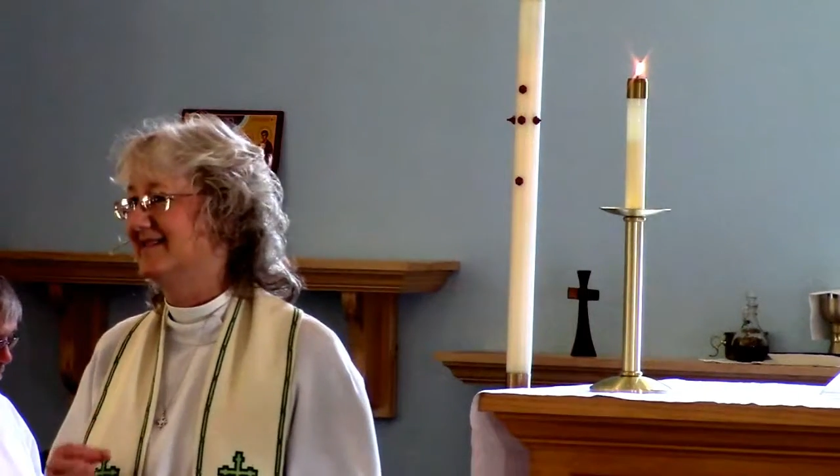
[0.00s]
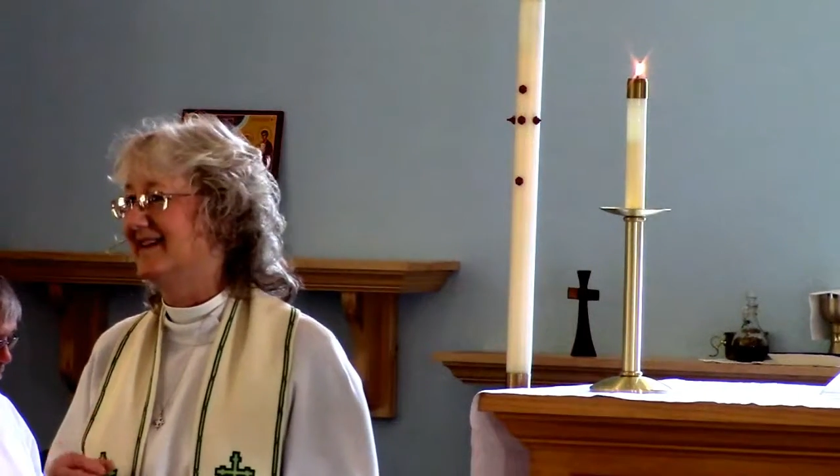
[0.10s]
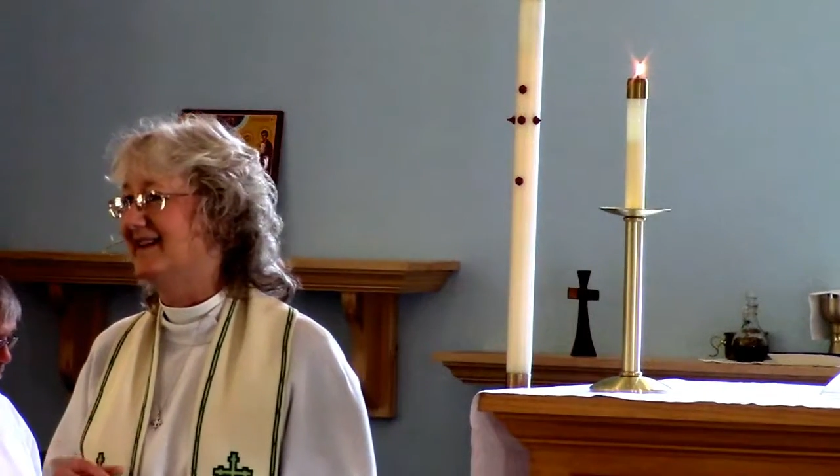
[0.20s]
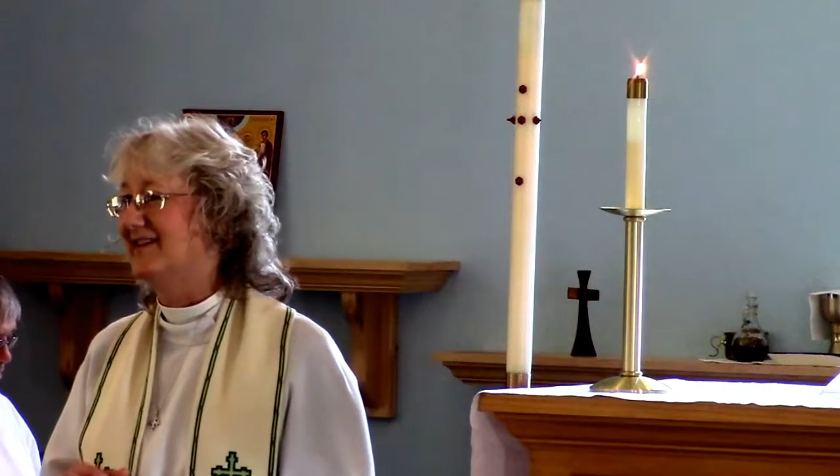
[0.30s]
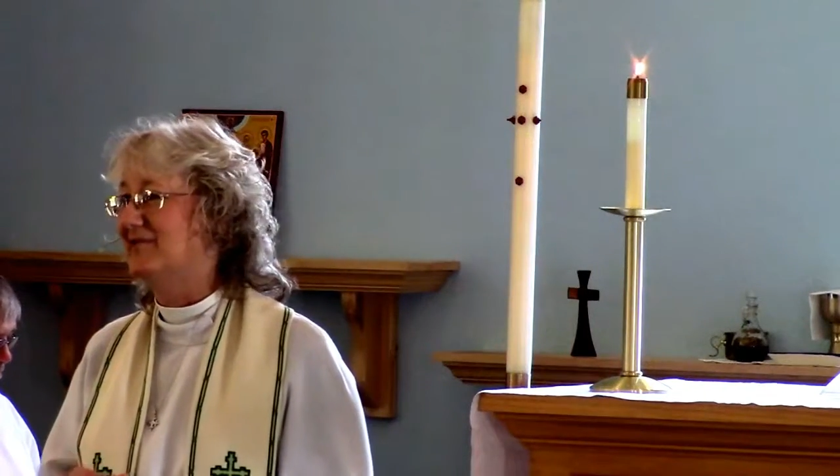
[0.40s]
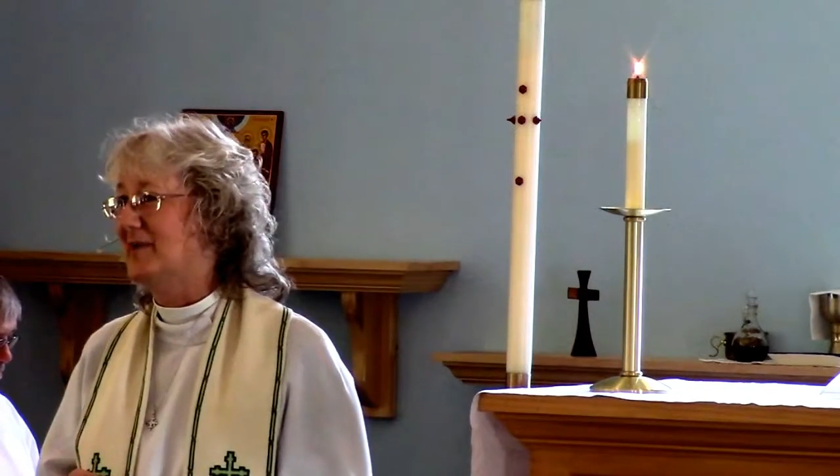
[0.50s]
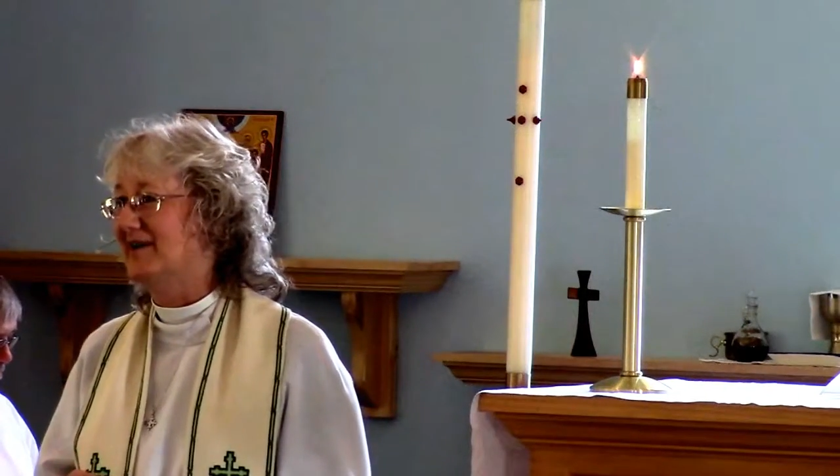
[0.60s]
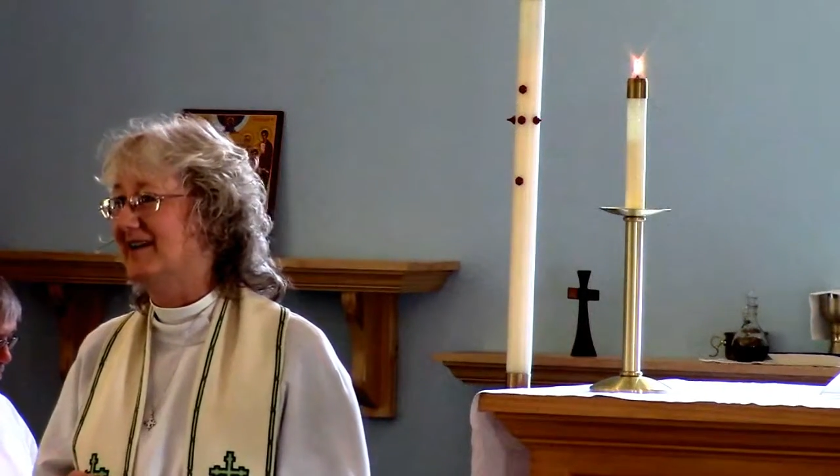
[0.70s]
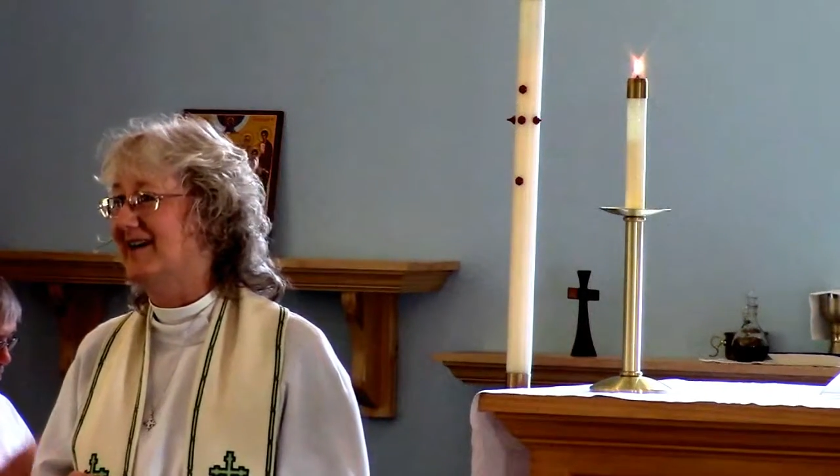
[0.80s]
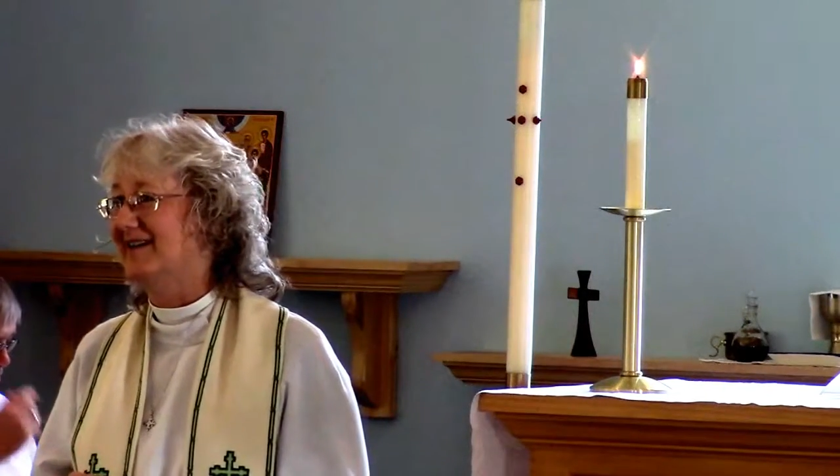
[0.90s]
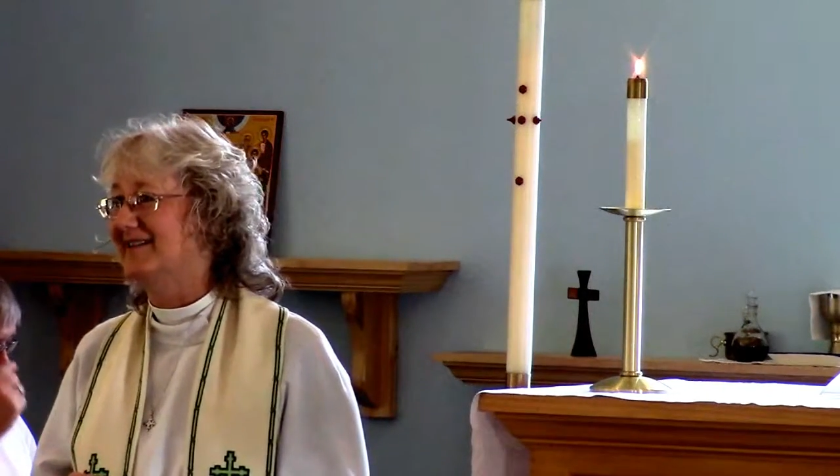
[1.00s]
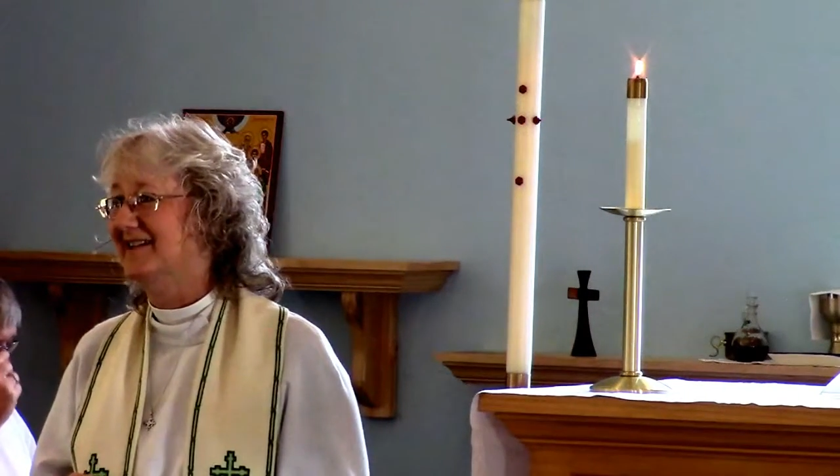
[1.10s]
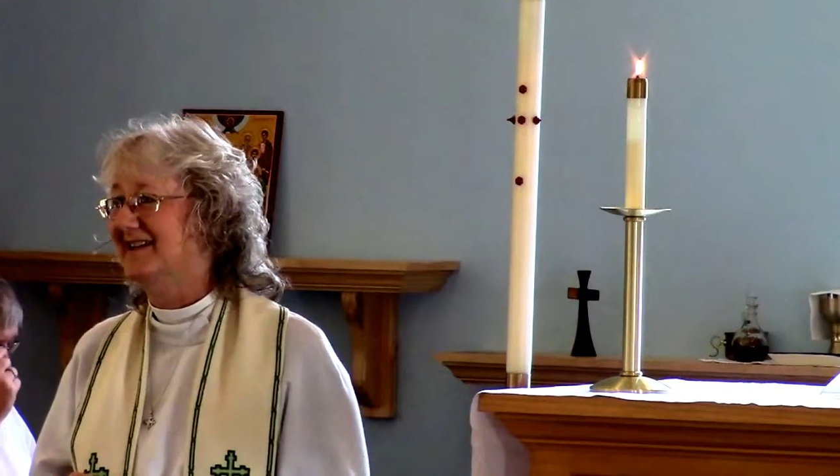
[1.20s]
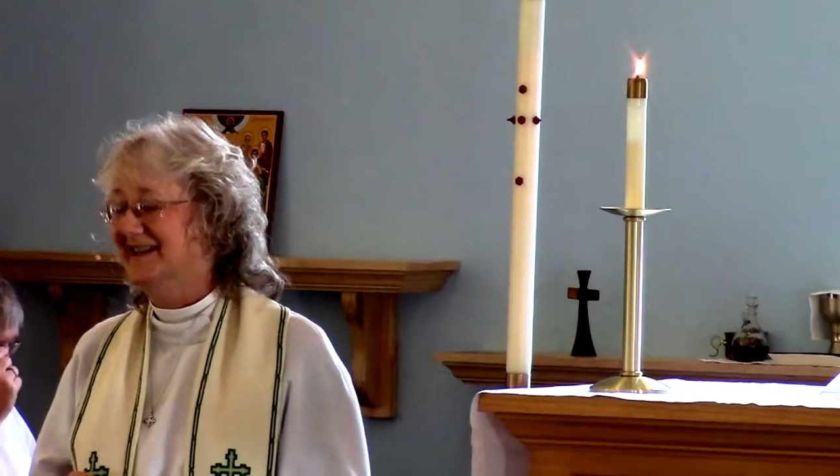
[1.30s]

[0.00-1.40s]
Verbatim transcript: that I love about God.